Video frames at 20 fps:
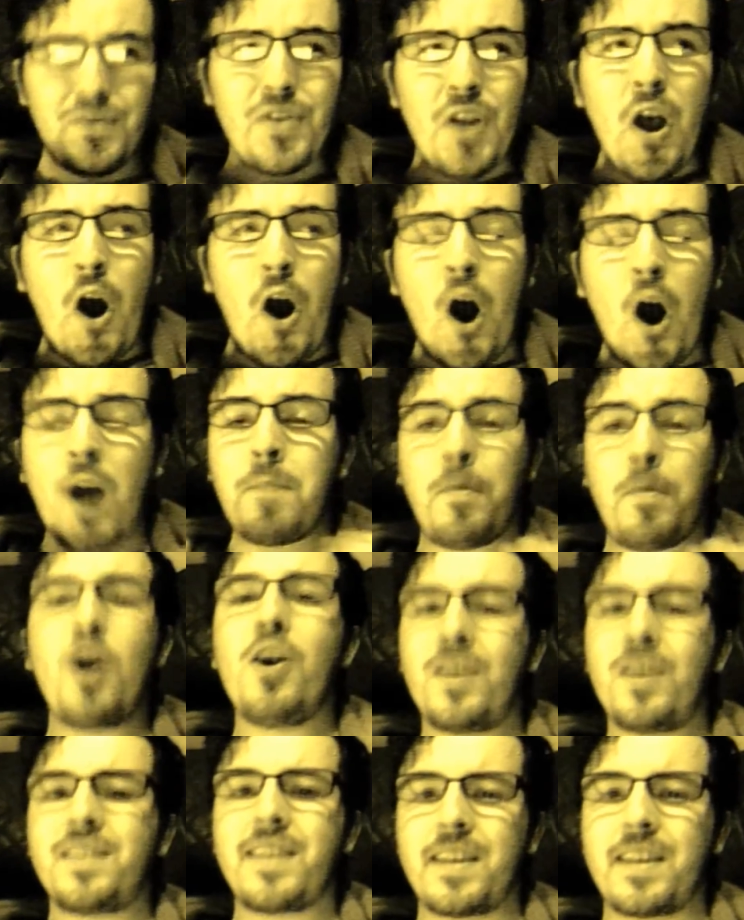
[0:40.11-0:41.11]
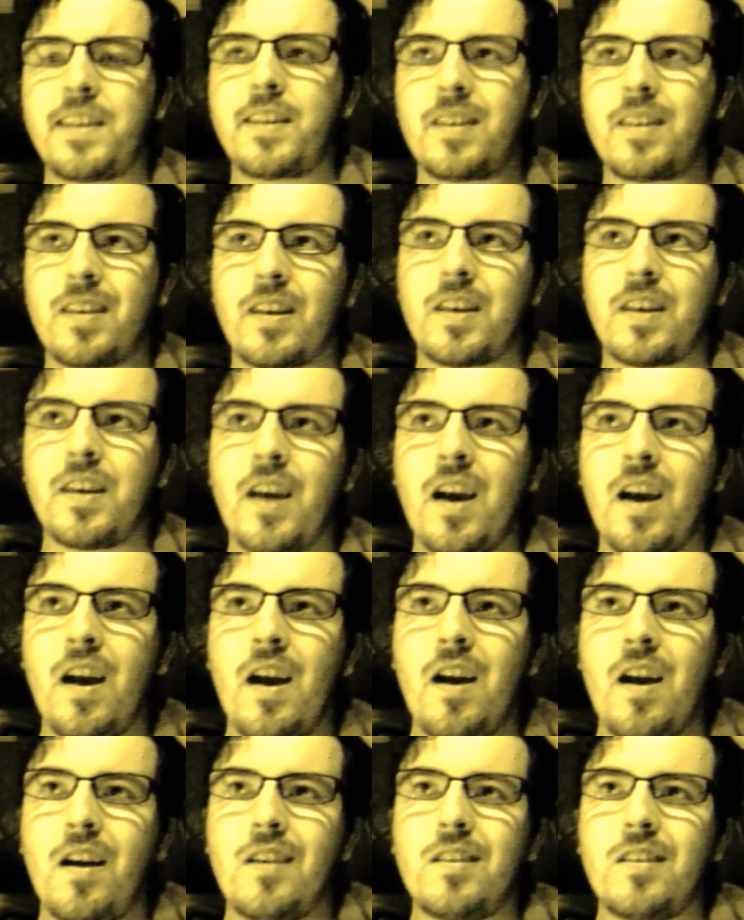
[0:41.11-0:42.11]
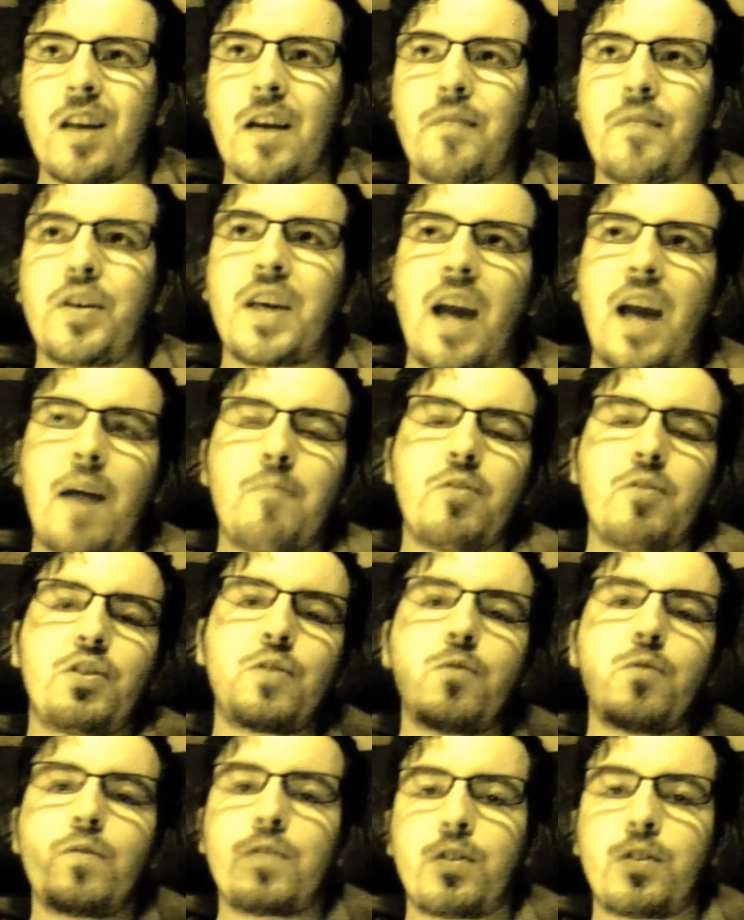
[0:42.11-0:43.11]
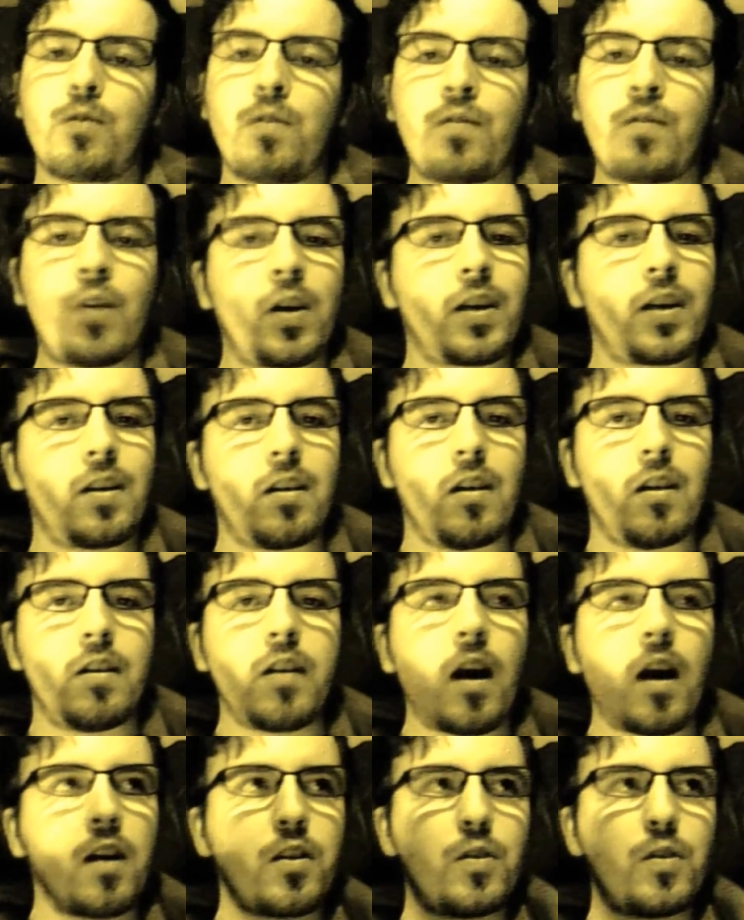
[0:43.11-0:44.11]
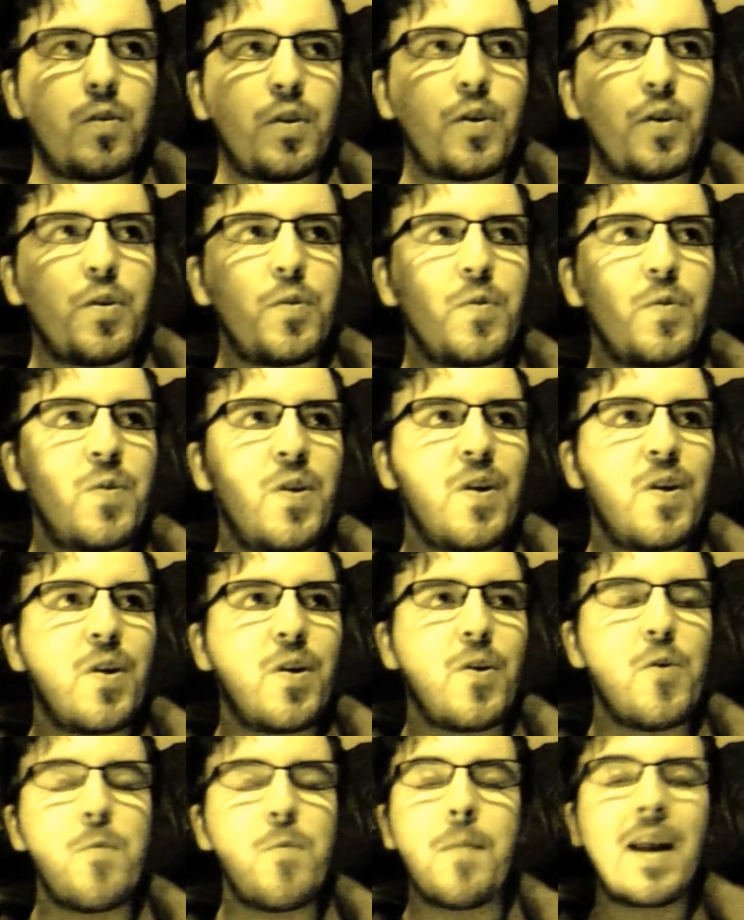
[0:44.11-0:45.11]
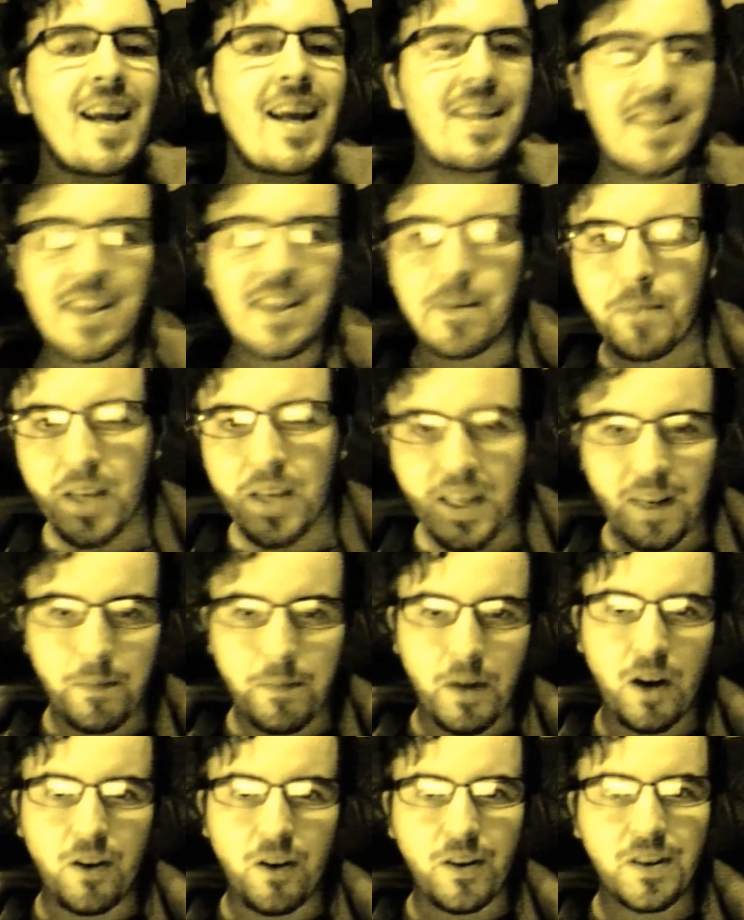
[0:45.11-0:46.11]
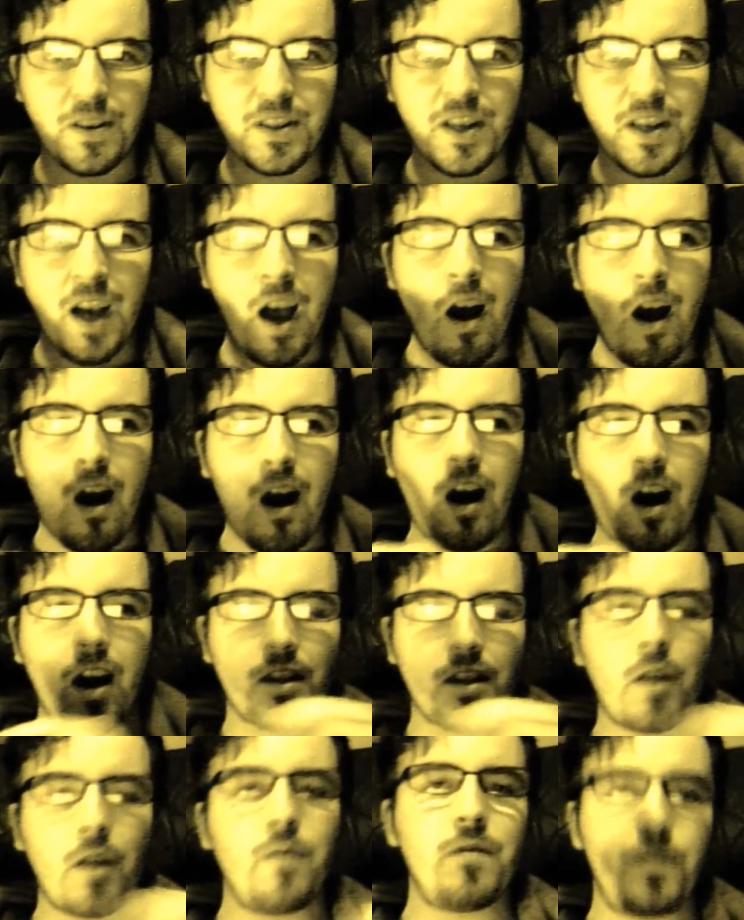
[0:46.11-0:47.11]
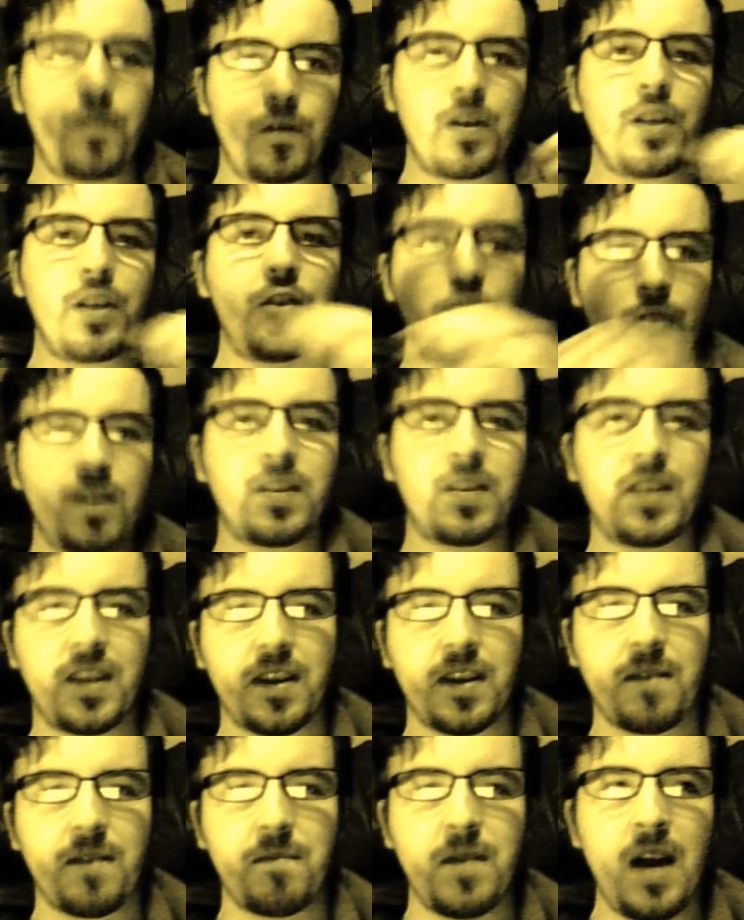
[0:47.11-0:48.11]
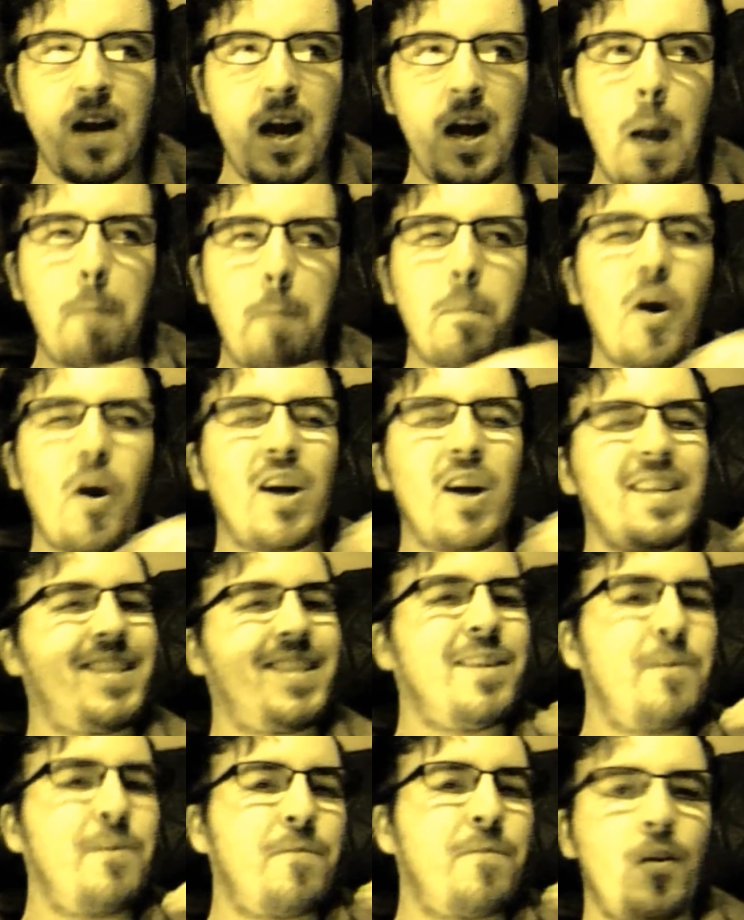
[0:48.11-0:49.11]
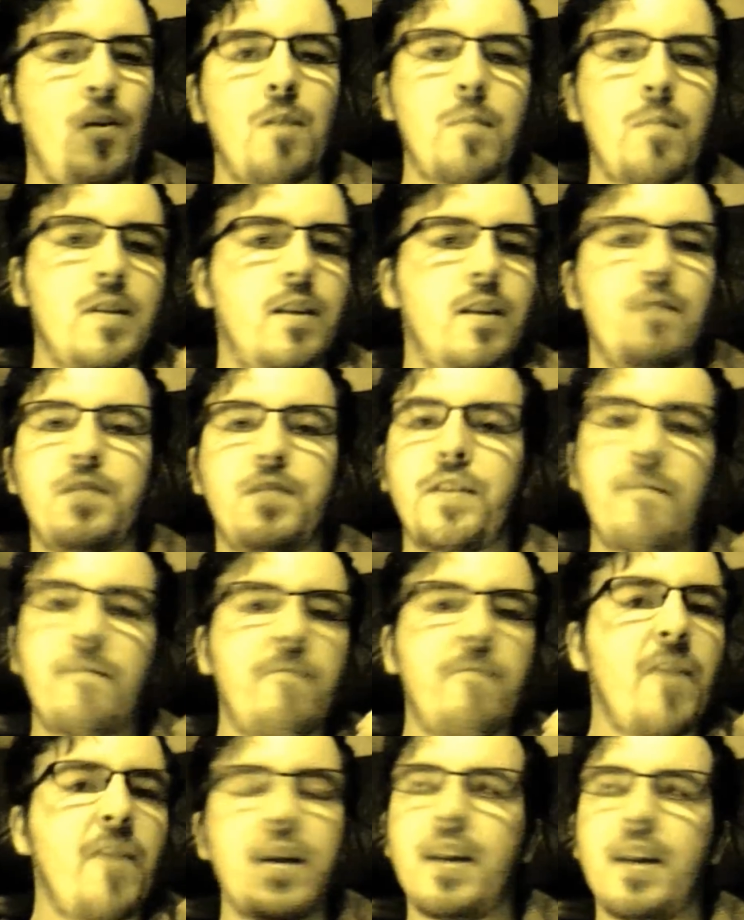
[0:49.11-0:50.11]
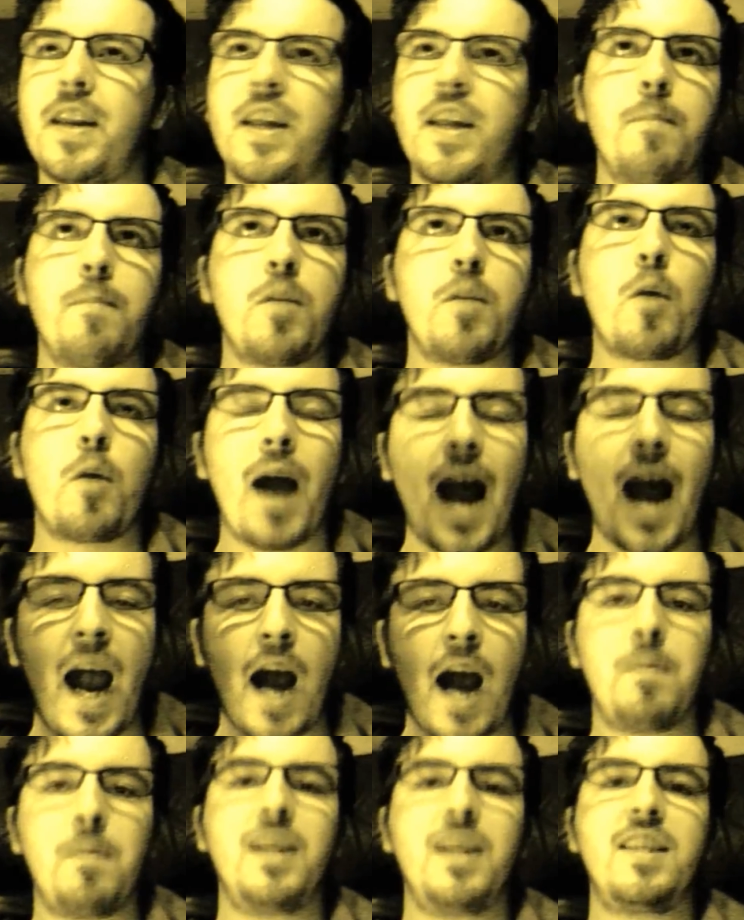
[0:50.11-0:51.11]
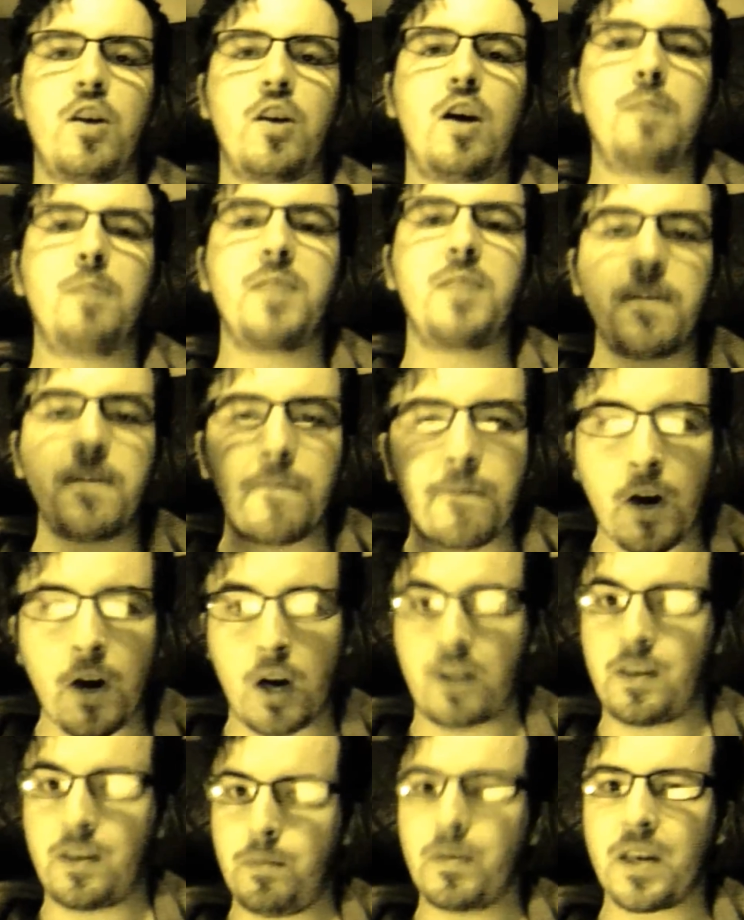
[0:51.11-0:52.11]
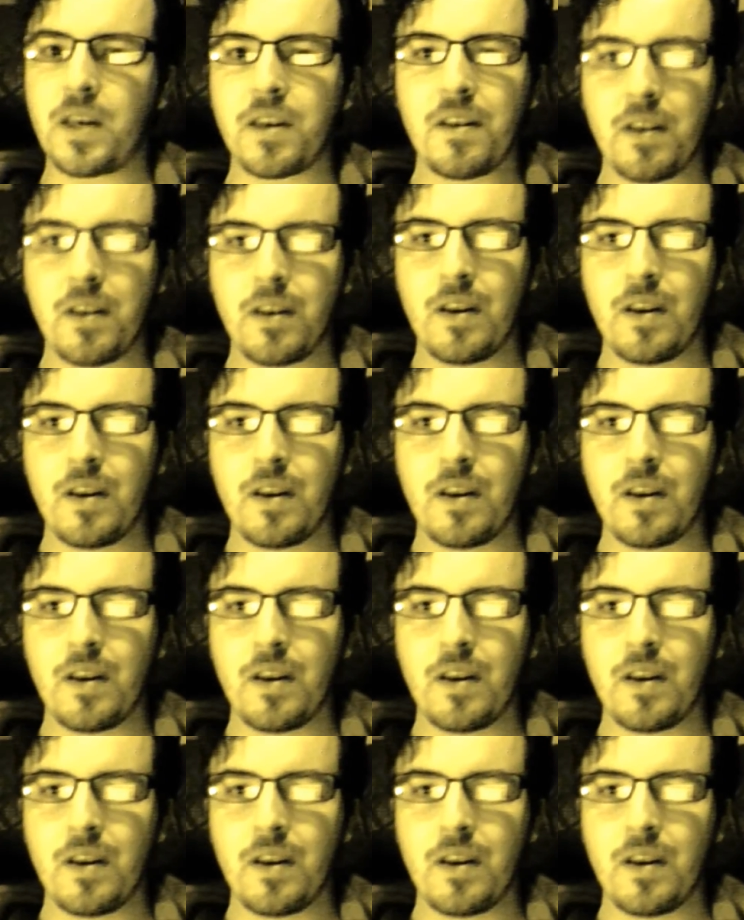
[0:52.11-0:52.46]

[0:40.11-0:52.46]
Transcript: I personally see David Cameron sort of like an uncle who molested me in the past. I don't fully trust him, but I still find myself defending him no matter how many times he fucks me.